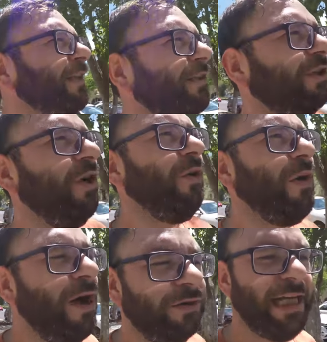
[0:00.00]
So
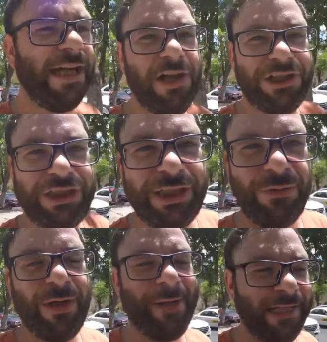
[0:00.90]
I was like, oh shit,
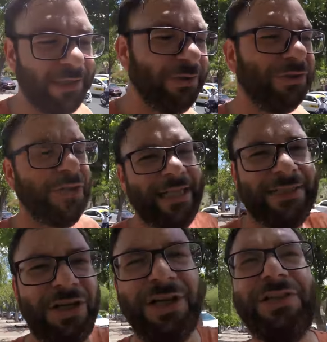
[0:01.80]
what am I gonna do? So I
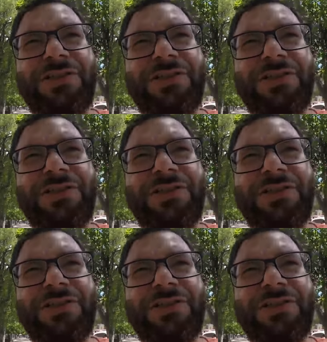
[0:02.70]
just started